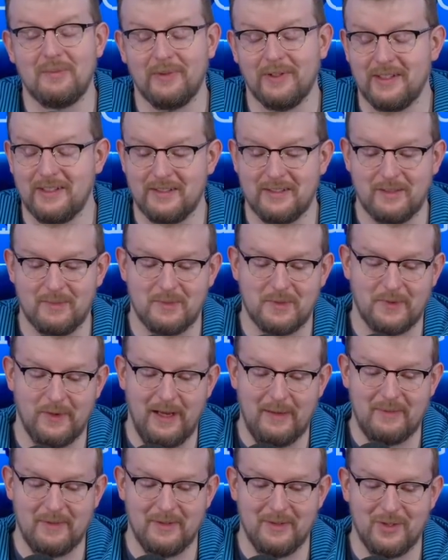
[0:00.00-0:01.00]
Please
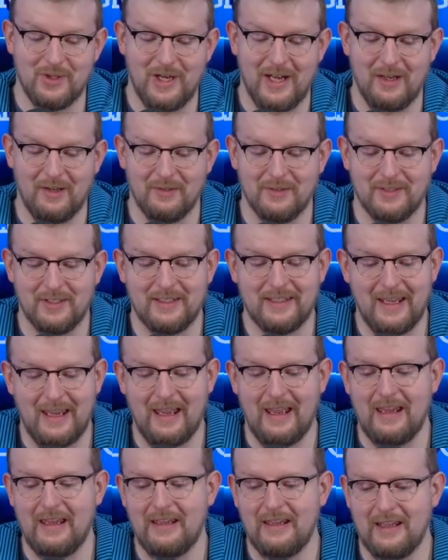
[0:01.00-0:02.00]
subscribe to the channel.
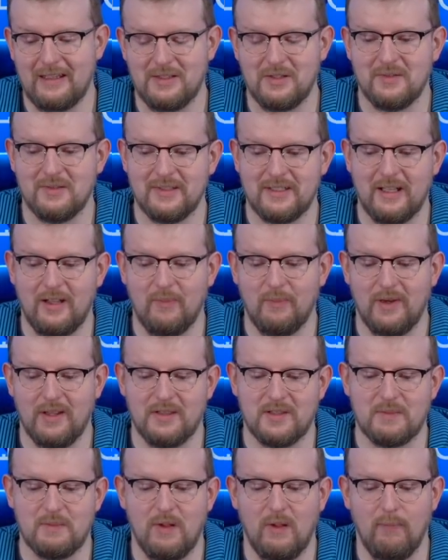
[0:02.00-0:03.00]
Today, as you can tell by
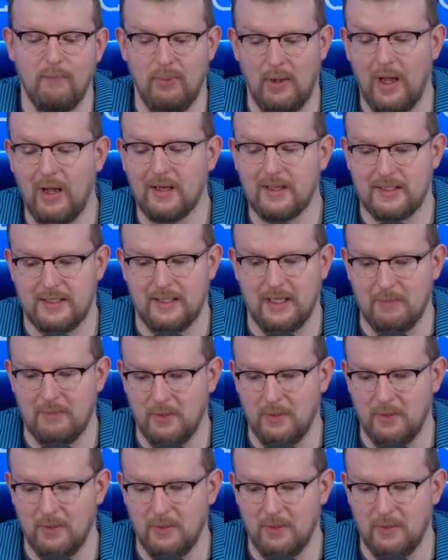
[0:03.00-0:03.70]
the small box I am